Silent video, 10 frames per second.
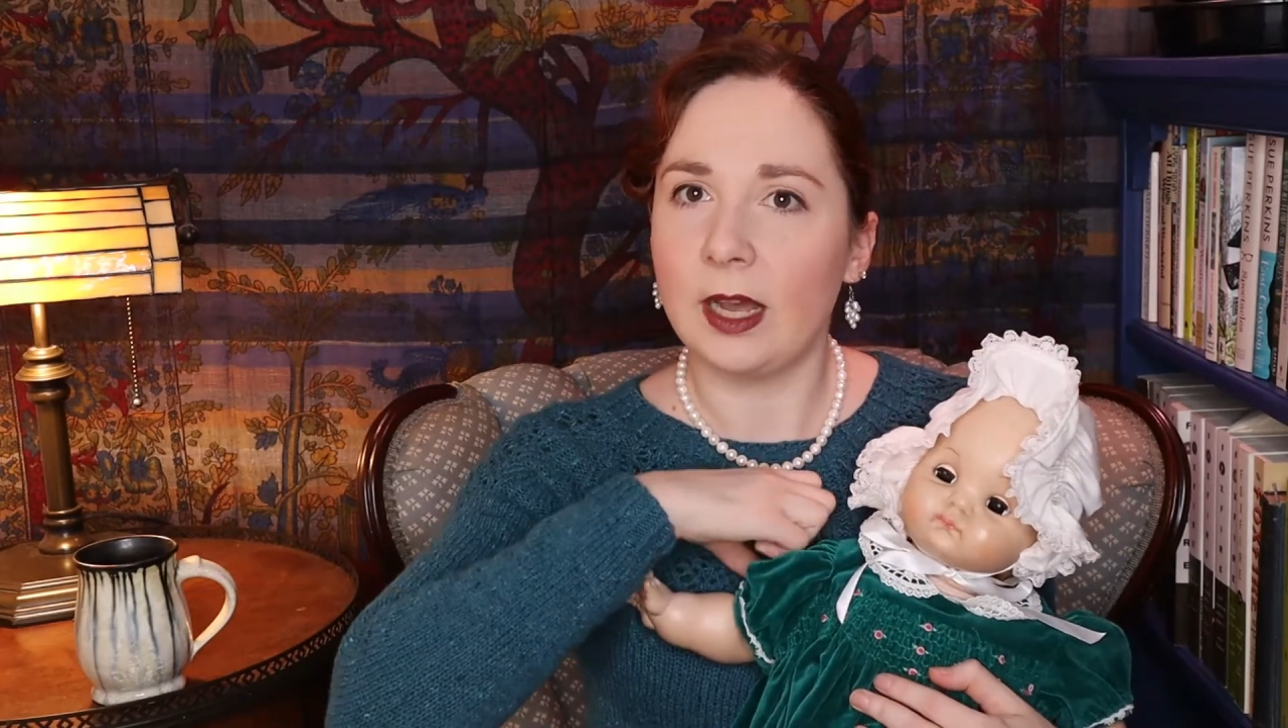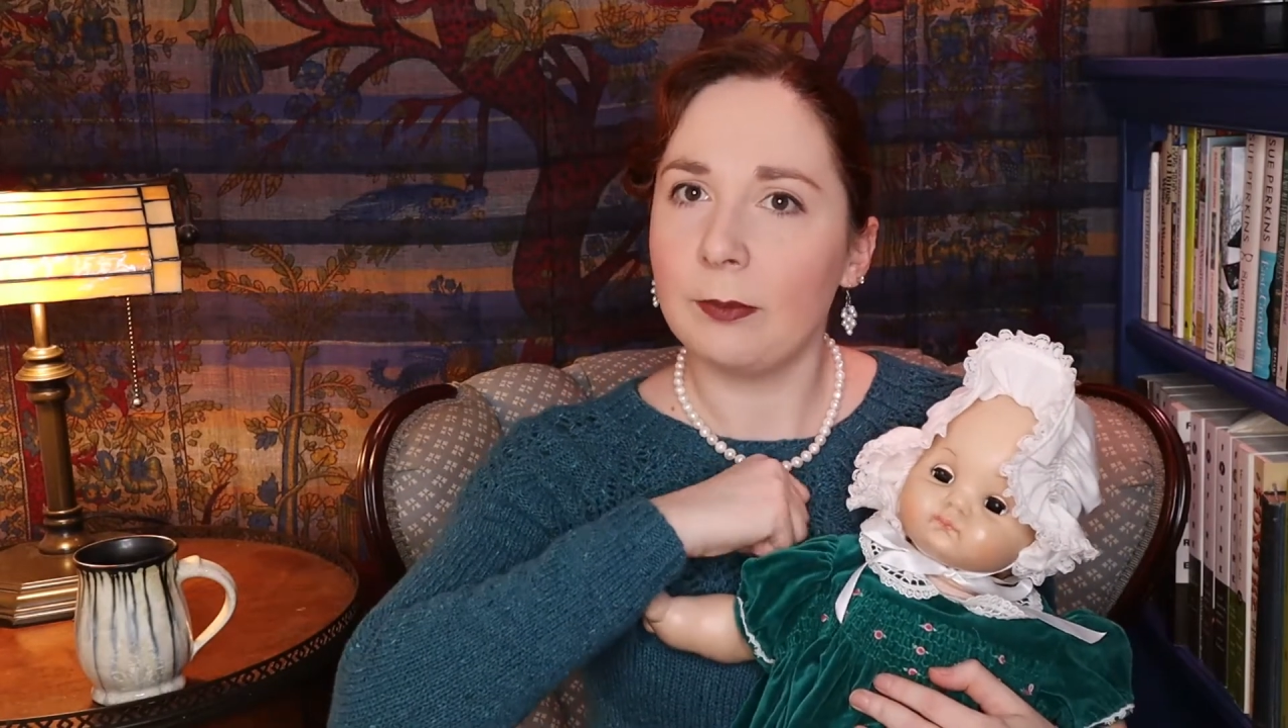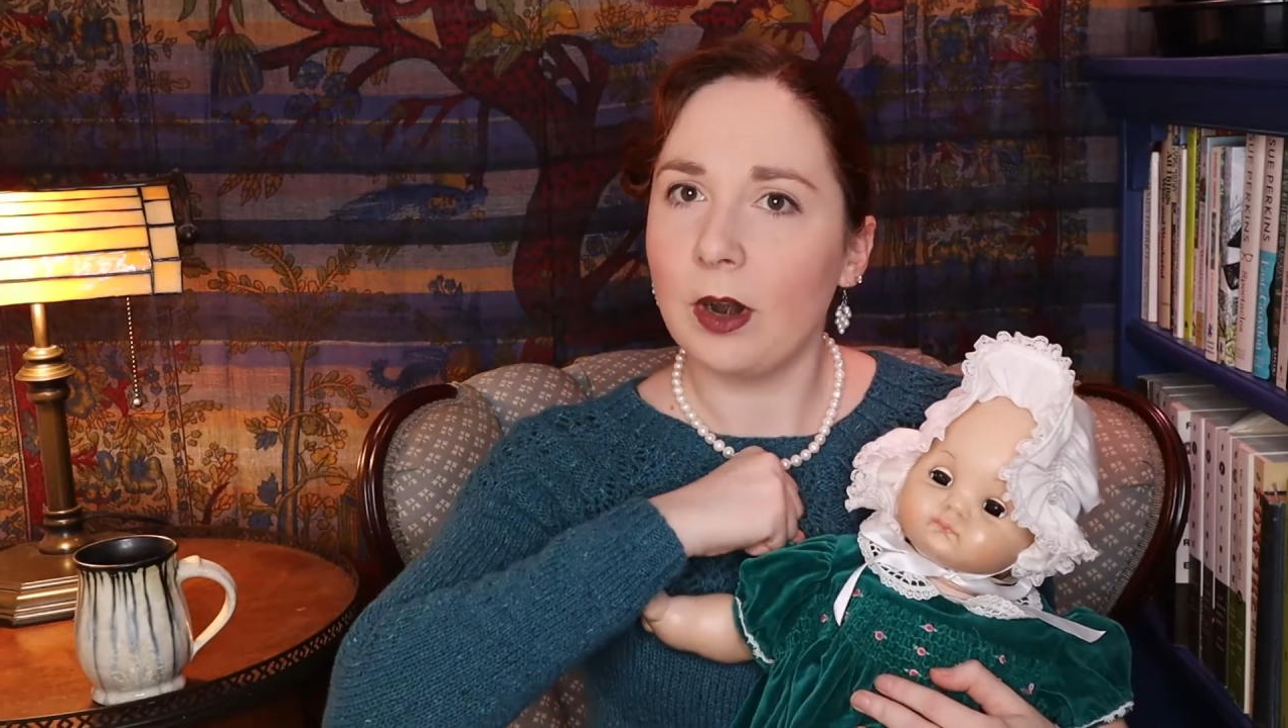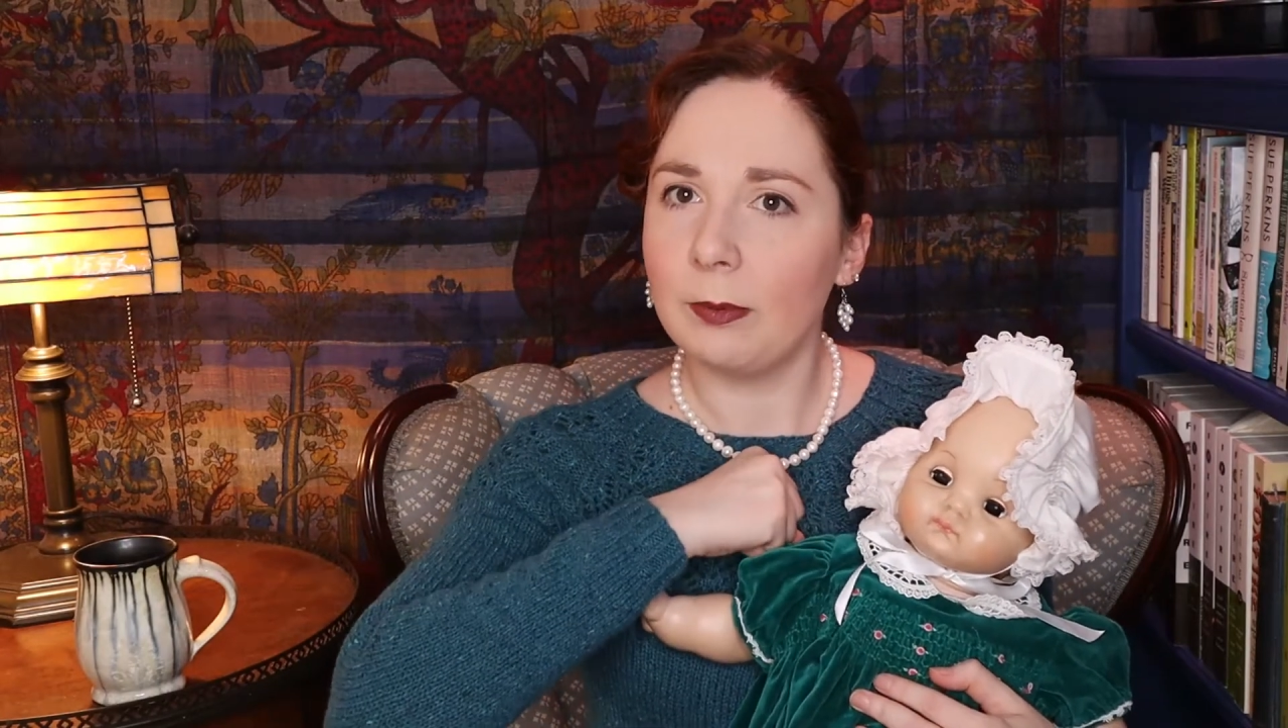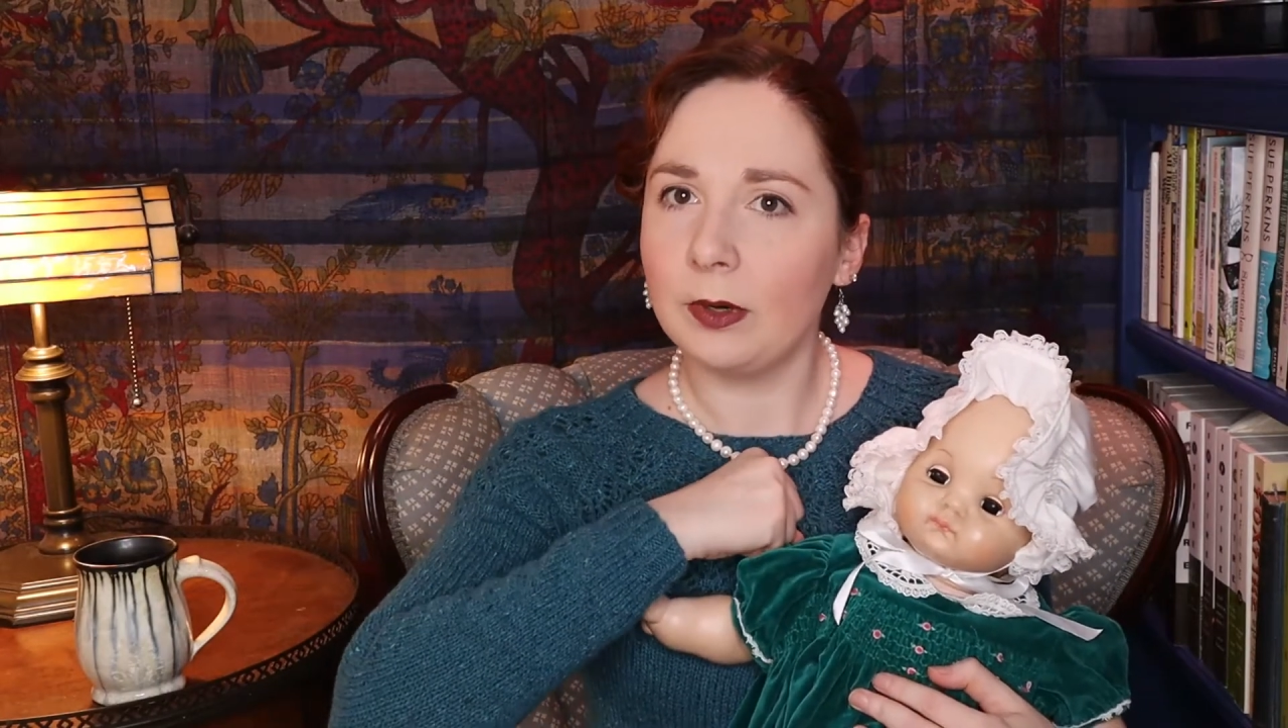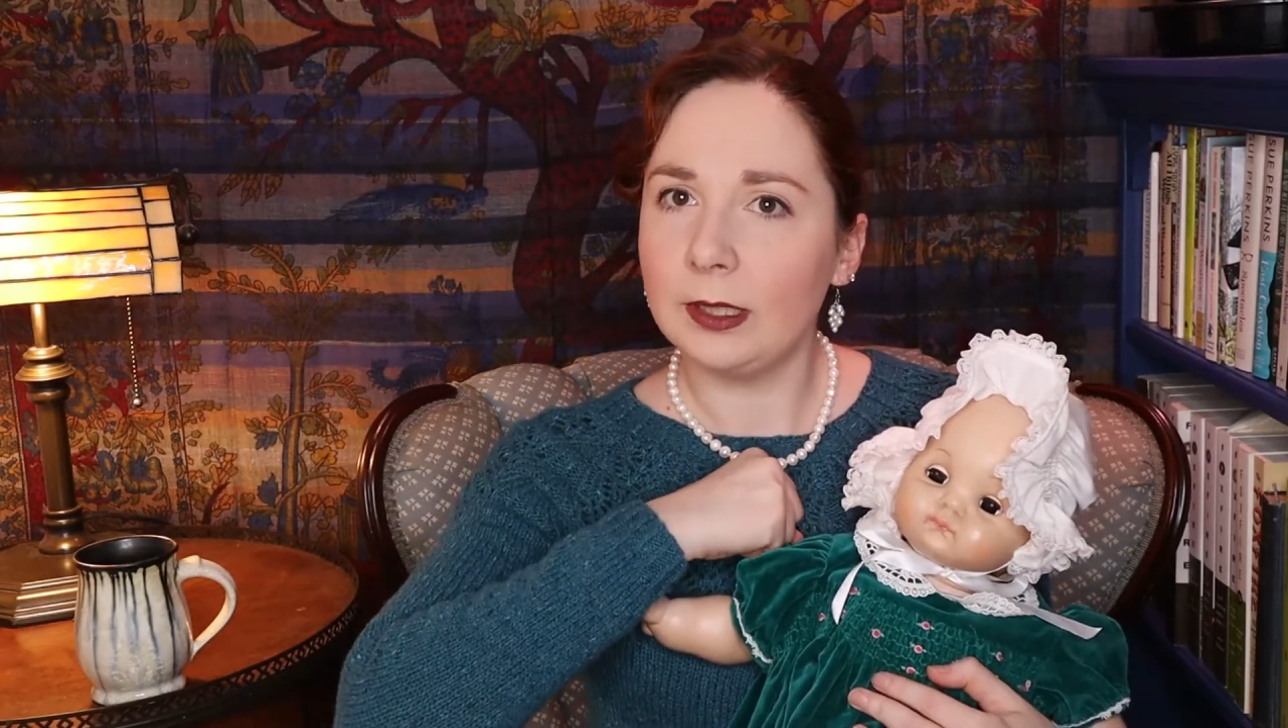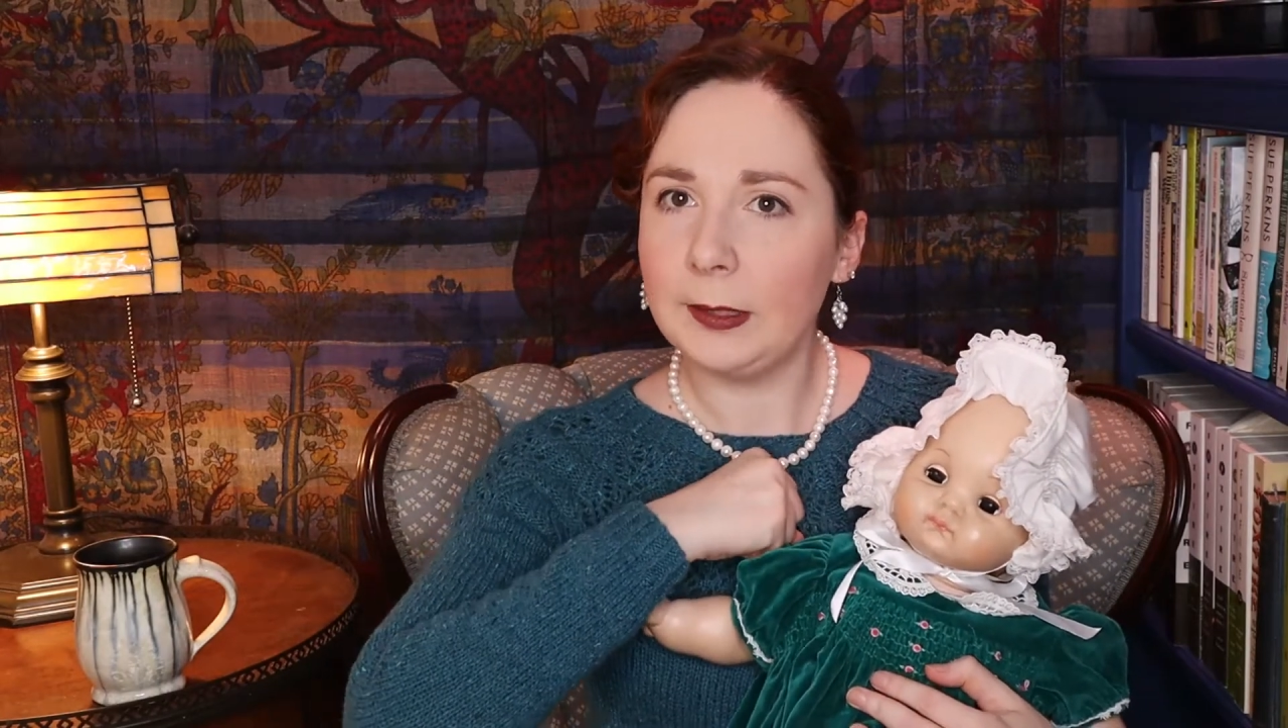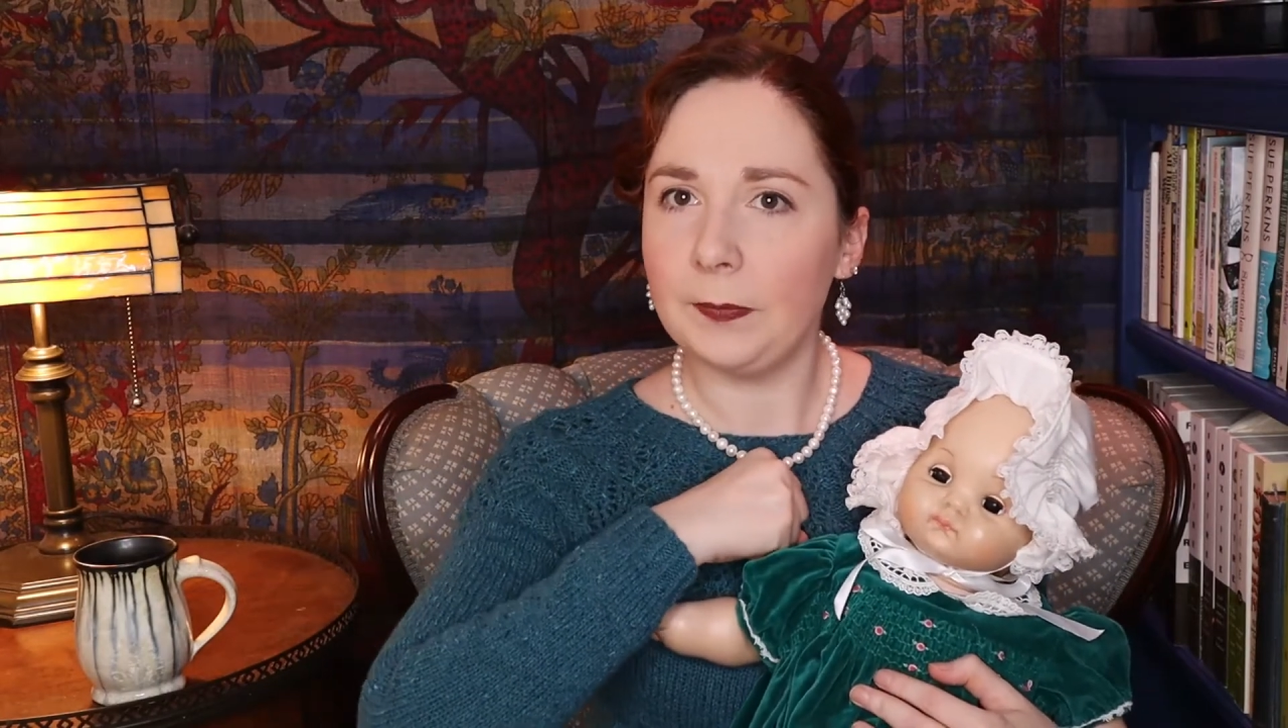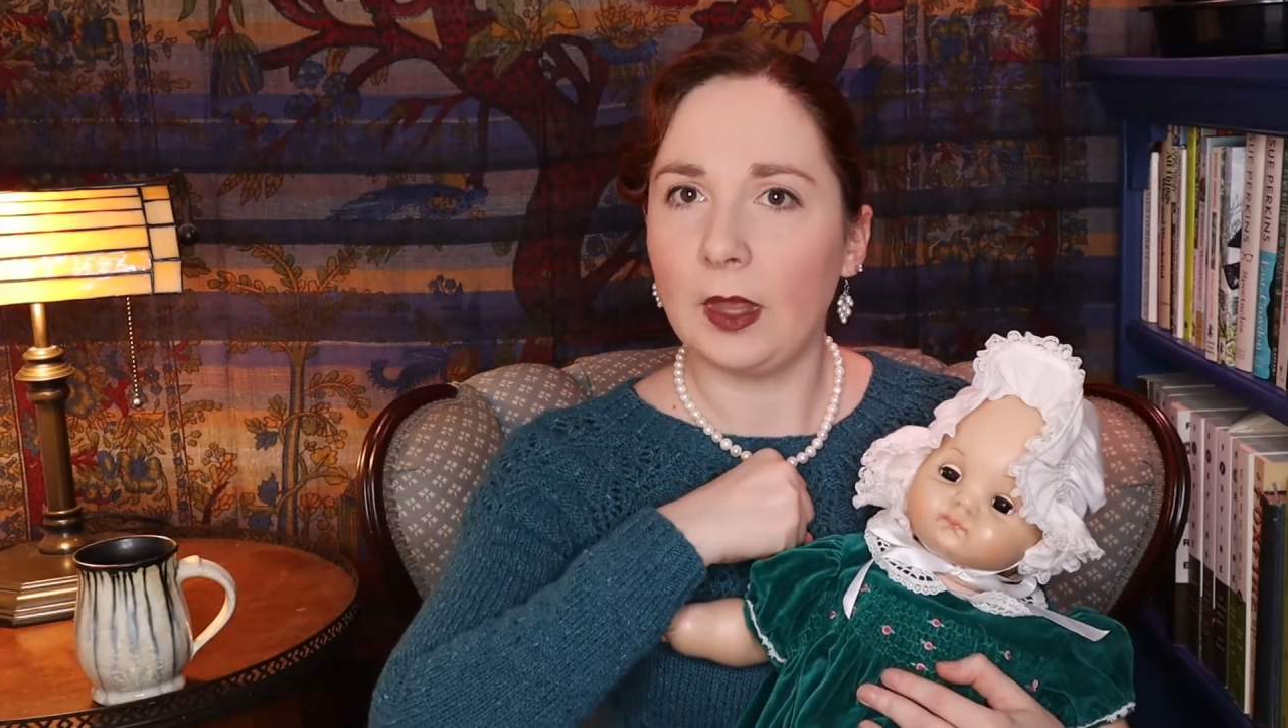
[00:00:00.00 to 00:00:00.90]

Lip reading: up properly.